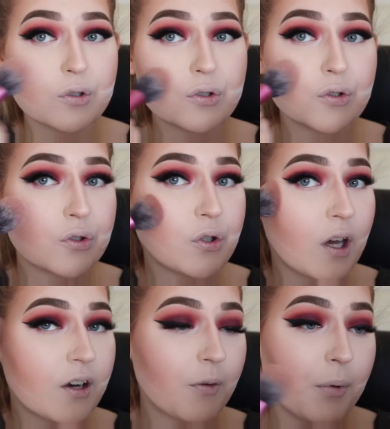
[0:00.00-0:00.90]
Just
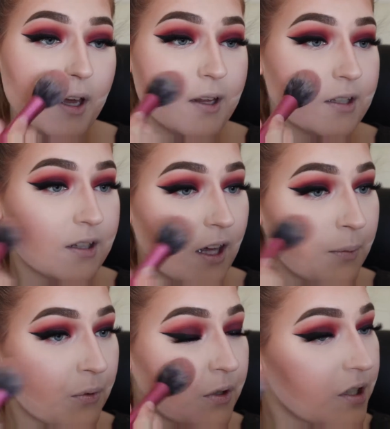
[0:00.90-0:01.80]
kind of applying that to the
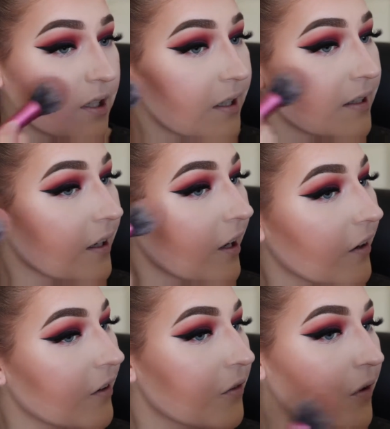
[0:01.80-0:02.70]
apple of the cheeks and
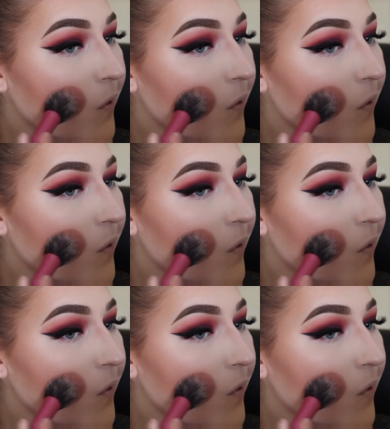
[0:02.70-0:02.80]
kind of.